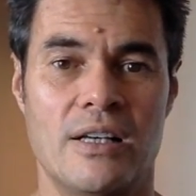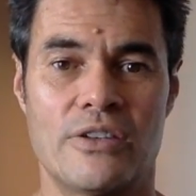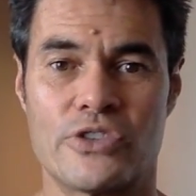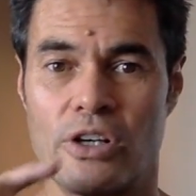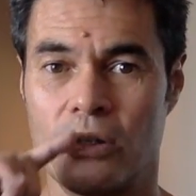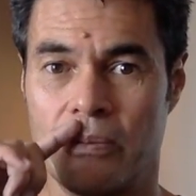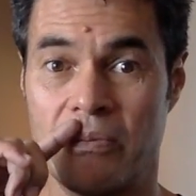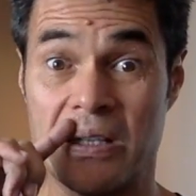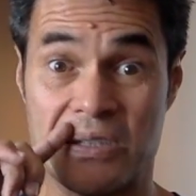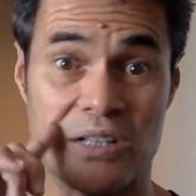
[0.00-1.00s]
So
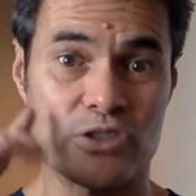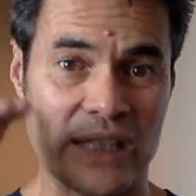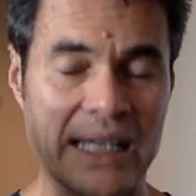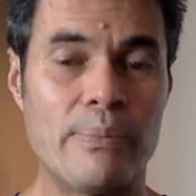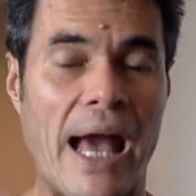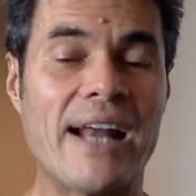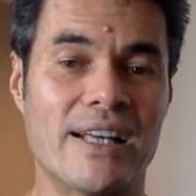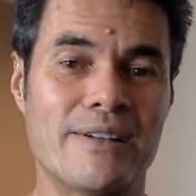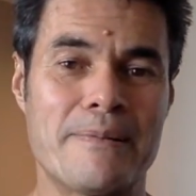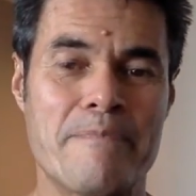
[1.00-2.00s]
just keep at
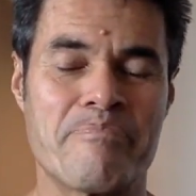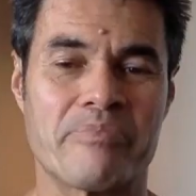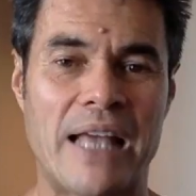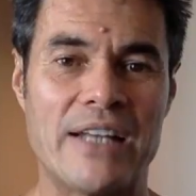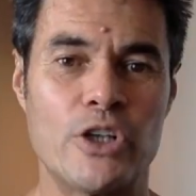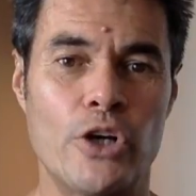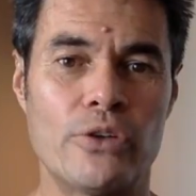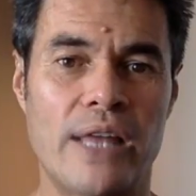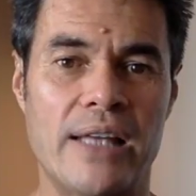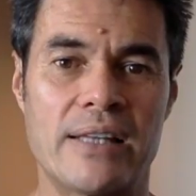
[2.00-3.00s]
it, and
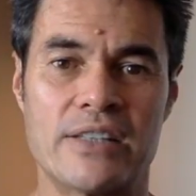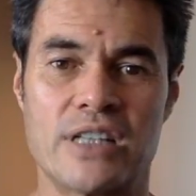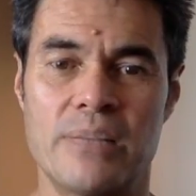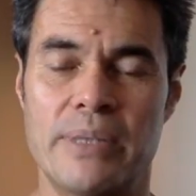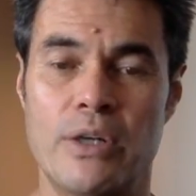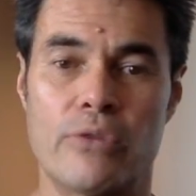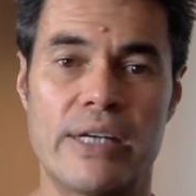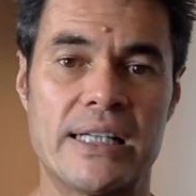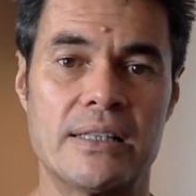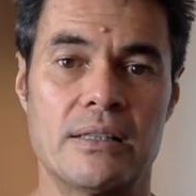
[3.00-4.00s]
know that there's going to be
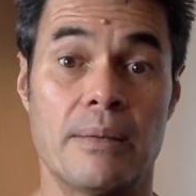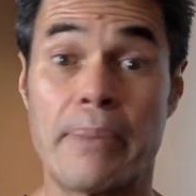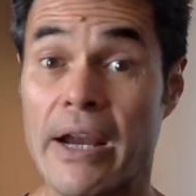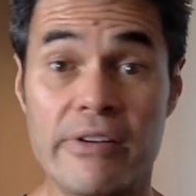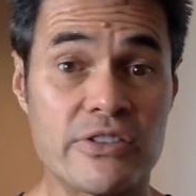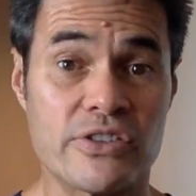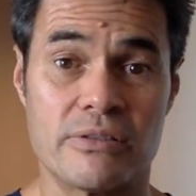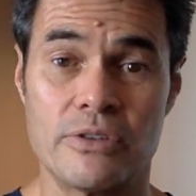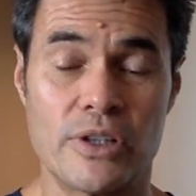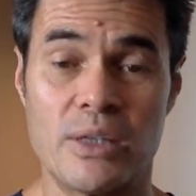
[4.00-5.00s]
already
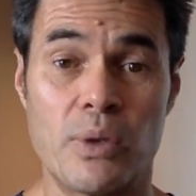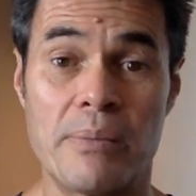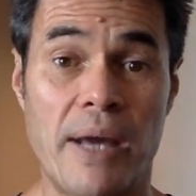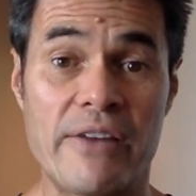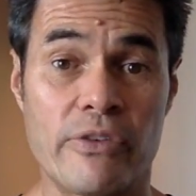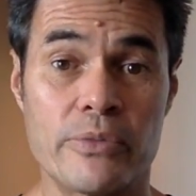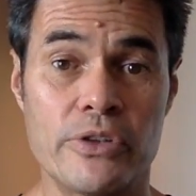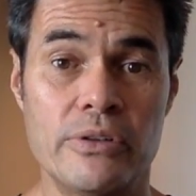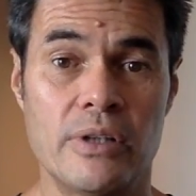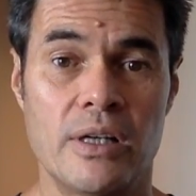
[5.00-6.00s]
parents who are going to want to buy from
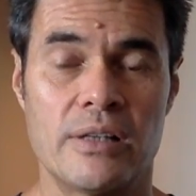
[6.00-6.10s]
you.